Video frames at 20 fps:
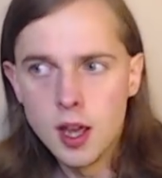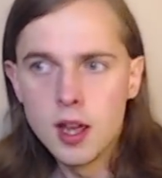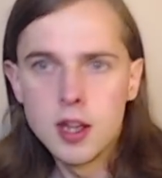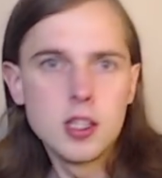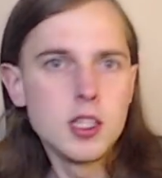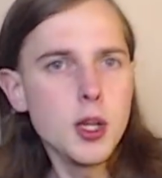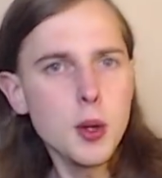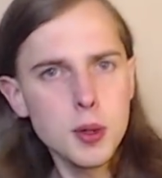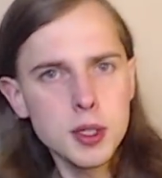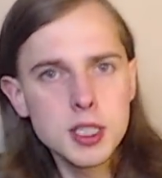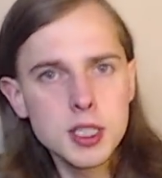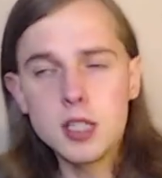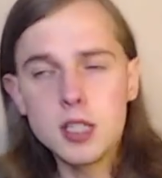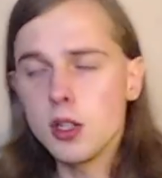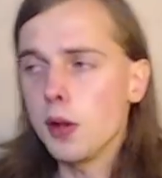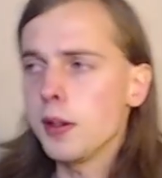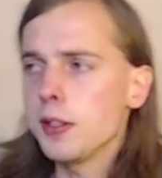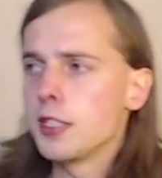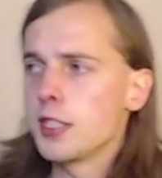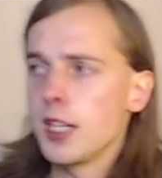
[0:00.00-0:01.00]
Newer
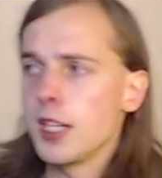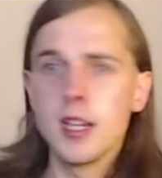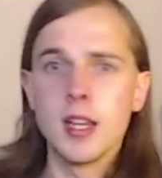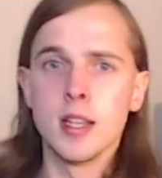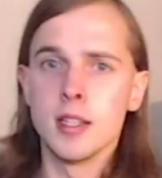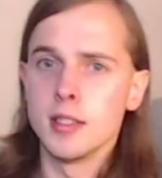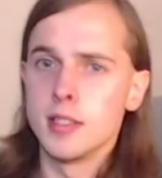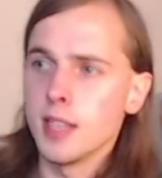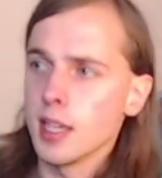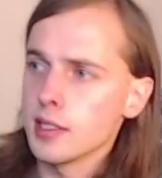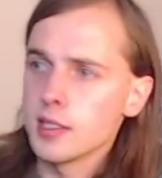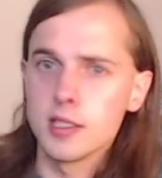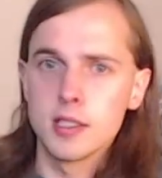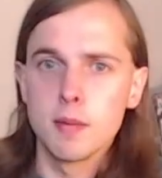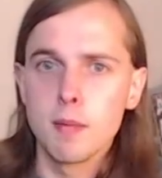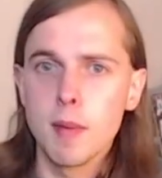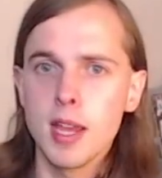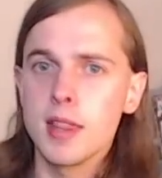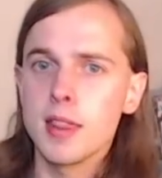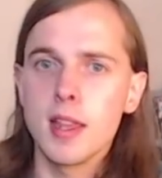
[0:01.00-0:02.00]
technology doesn't
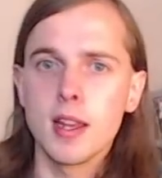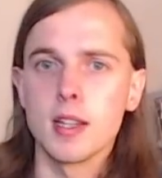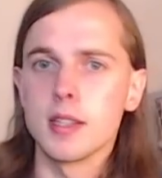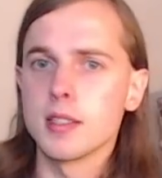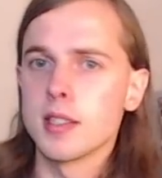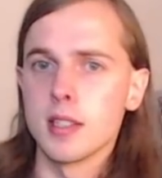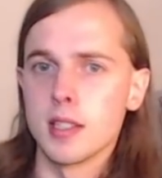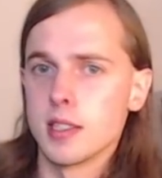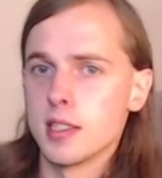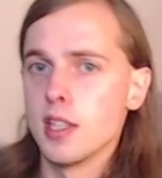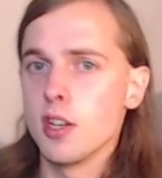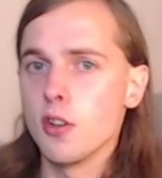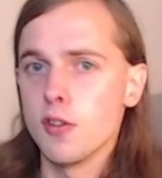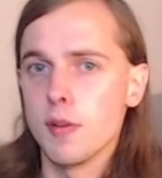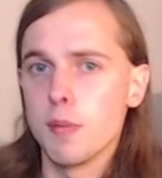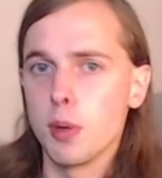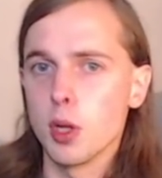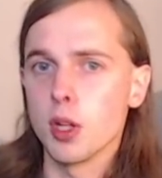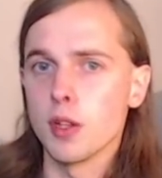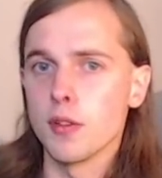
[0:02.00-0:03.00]
mean that it's a silver
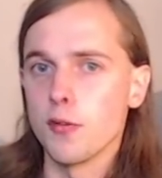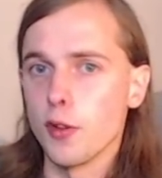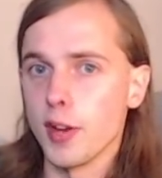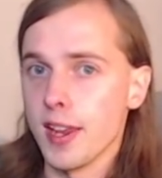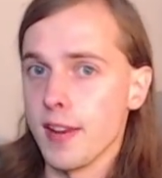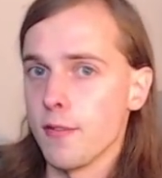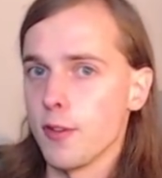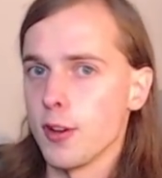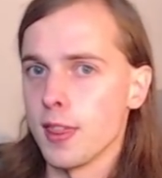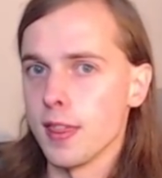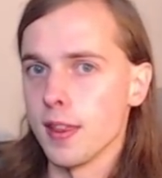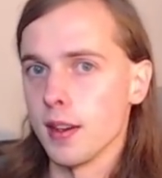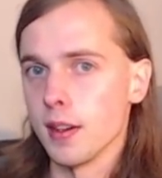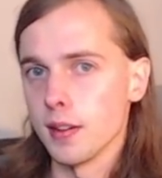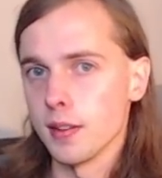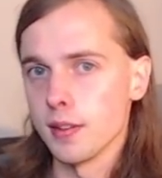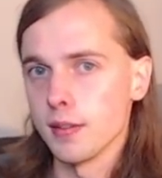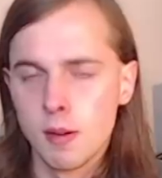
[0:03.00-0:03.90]
bullet for everything.